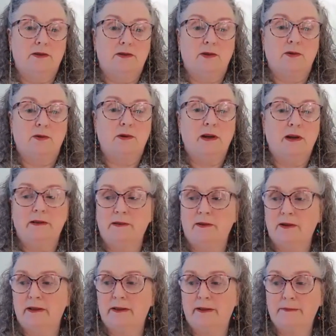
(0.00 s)
So
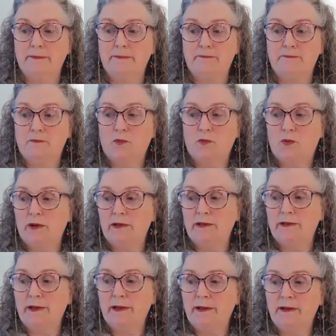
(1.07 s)

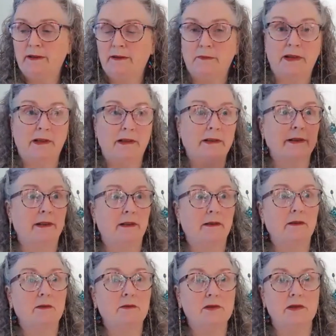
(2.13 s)
when my clinic
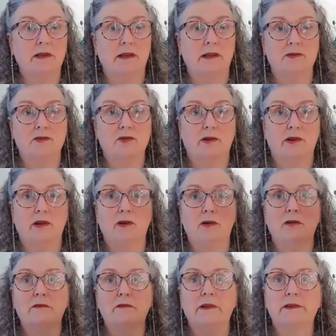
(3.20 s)
closed then during
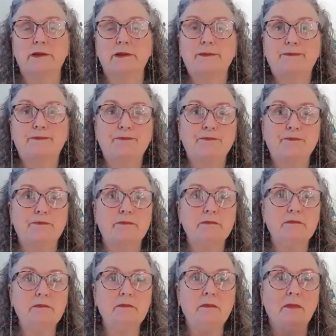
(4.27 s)
COVID,
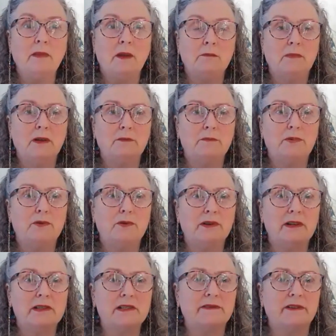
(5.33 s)
my
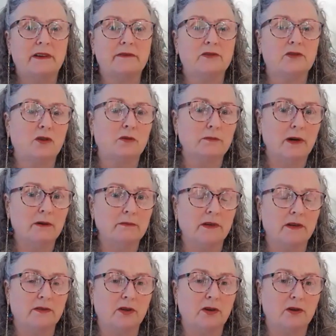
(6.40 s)
poor 95-year-old
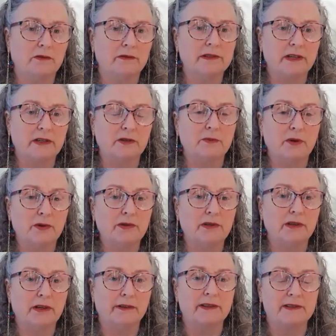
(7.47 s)
mom got COVID and
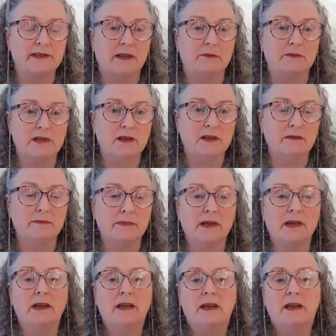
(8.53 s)
pneumonia at the same
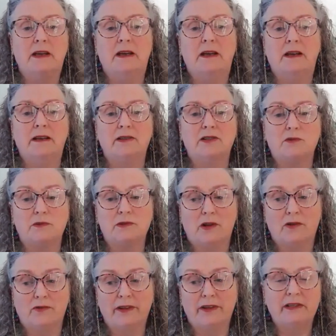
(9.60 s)
time, and she was
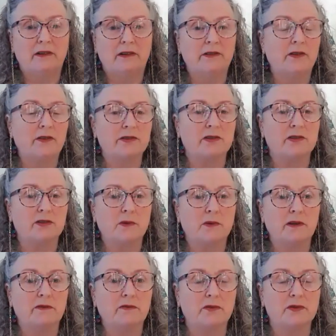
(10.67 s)
already on oxygen
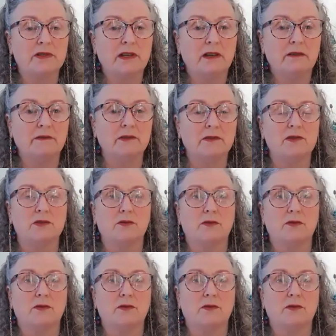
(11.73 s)
24/7.